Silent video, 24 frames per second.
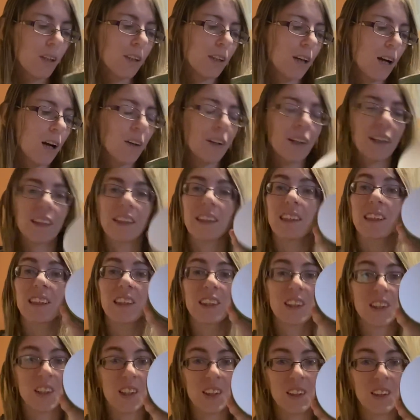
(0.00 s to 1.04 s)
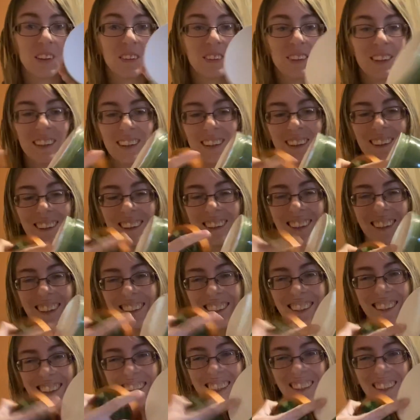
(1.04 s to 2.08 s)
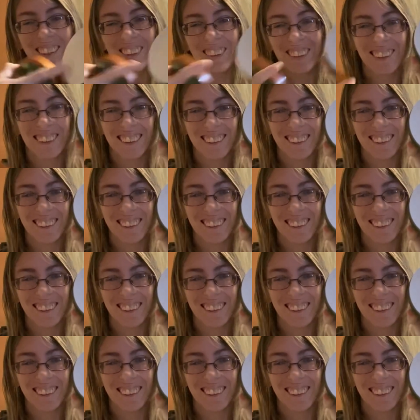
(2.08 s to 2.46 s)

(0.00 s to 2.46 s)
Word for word: Okay, this is closed. It's sealed.